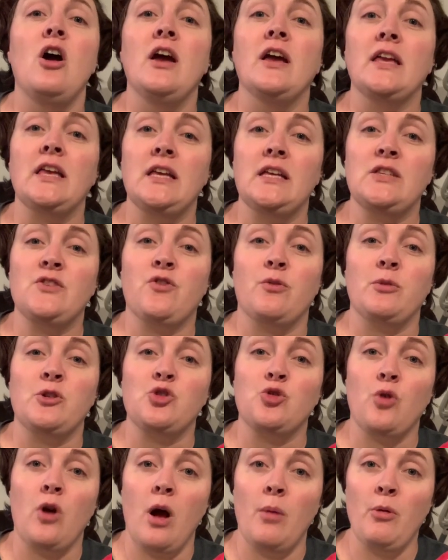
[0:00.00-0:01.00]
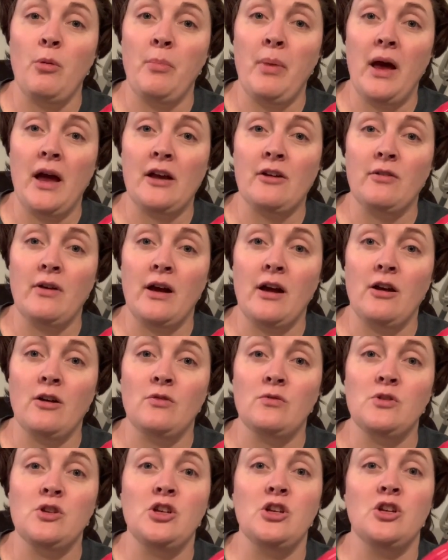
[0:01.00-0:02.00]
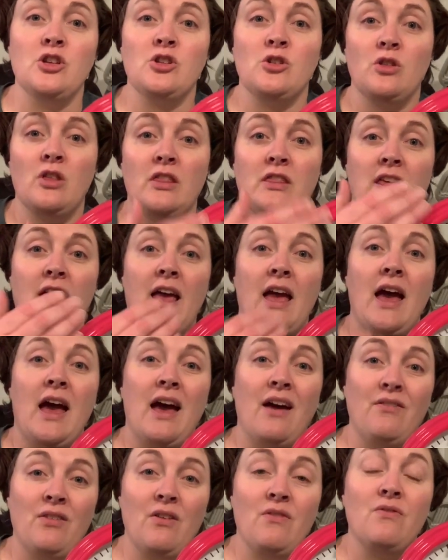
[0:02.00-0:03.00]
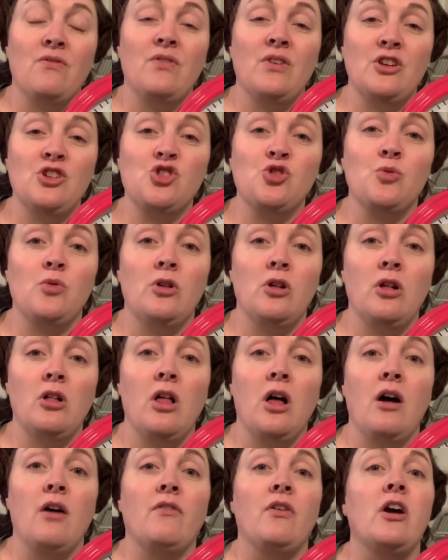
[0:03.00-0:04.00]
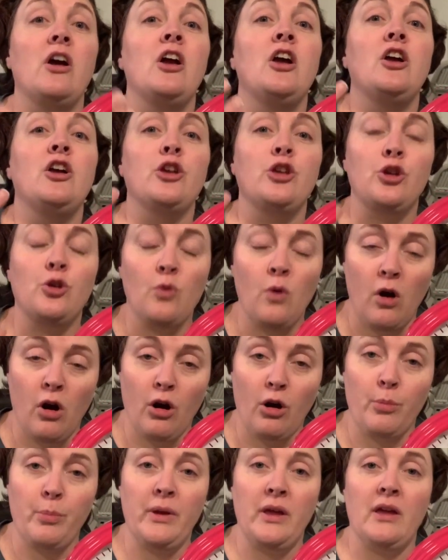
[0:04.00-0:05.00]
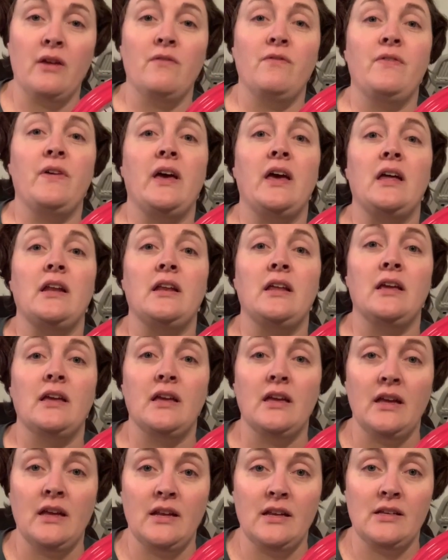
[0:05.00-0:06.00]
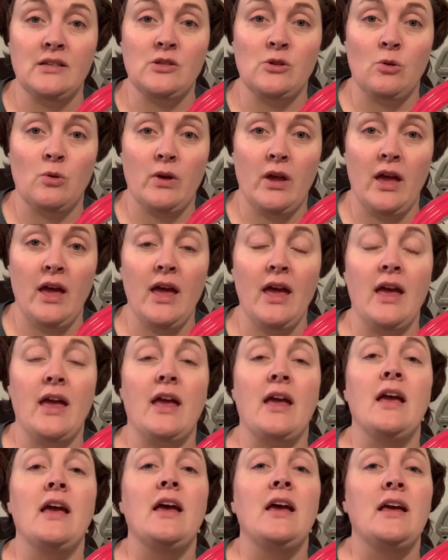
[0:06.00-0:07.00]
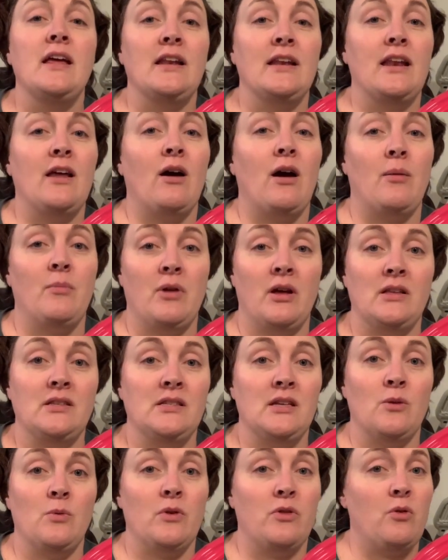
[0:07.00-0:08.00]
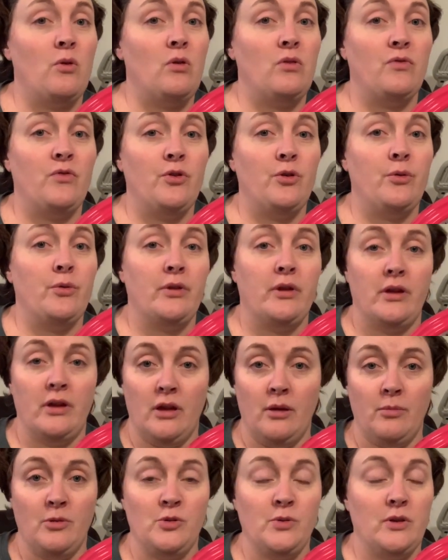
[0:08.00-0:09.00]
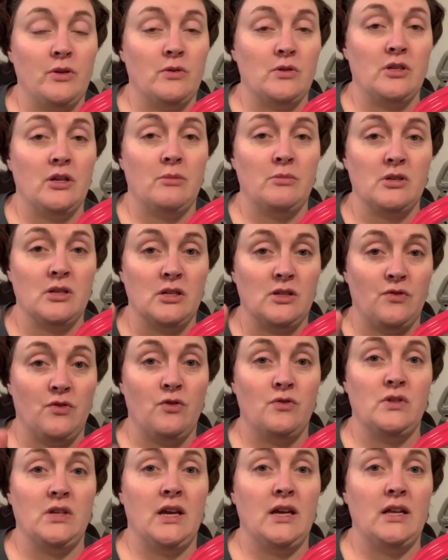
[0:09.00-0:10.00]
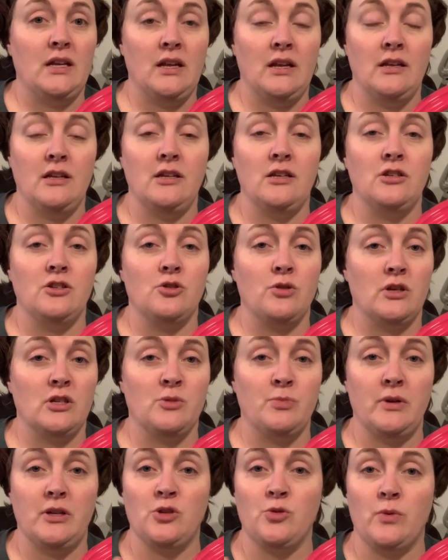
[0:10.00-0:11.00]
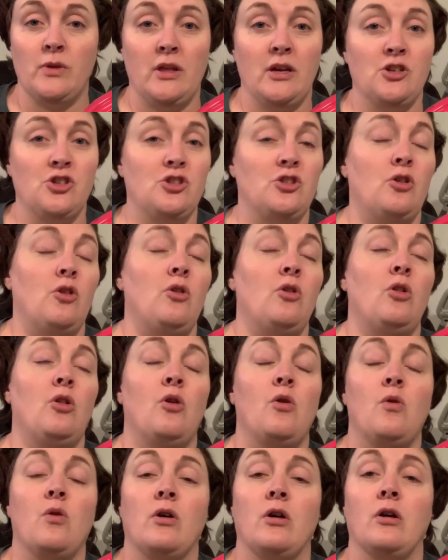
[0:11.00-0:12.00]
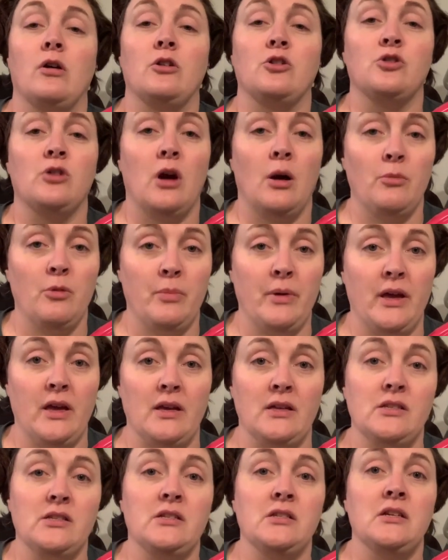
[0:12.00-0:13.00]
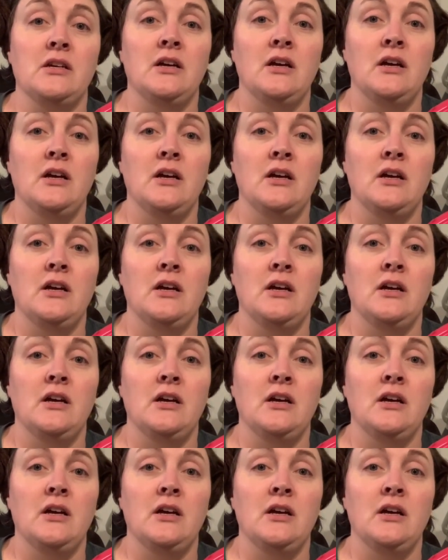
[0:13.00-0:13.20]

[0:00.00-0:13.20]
kids from a trauma background, so that they have a visual of you are being fed, it is okay. Now, I'm not saying withhold food in between those times, because if you've taken any trust-based, relational, or trauma-based